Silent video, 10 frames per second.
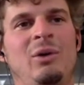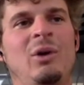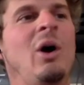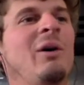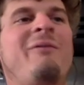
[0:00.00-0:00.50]

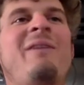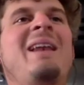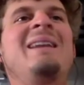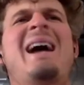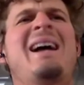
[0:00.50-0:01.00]
a
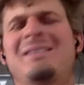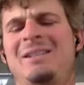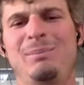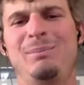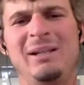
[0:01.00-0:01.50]

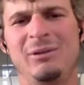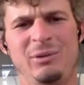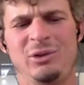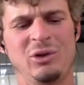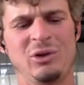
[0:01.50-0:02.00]
fantastic meal in
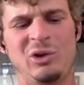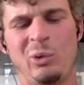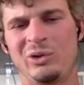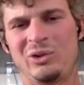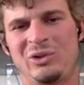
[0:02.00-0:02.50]
which you could
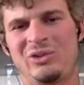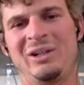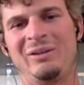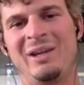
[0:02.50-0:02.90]
gorge yourself.